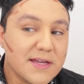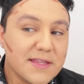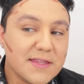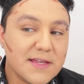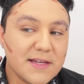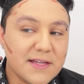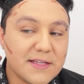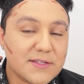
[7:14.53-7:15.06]

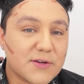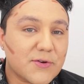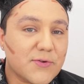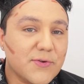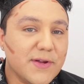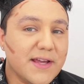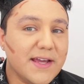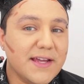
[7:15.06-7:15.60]
Then let's
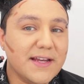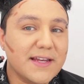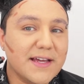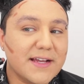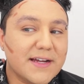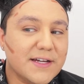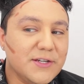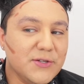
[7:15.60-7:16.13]
create
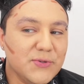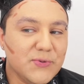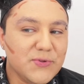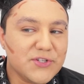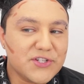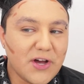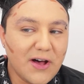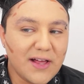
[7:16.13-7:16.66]
like a new
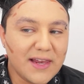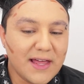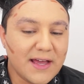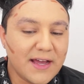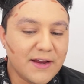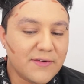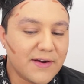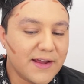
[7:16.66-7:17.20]

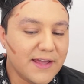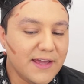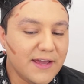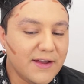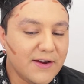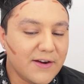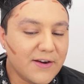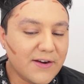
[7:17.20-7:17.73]
jawline right
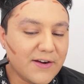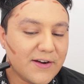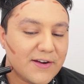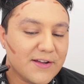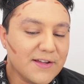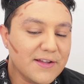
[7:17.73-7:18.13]
here.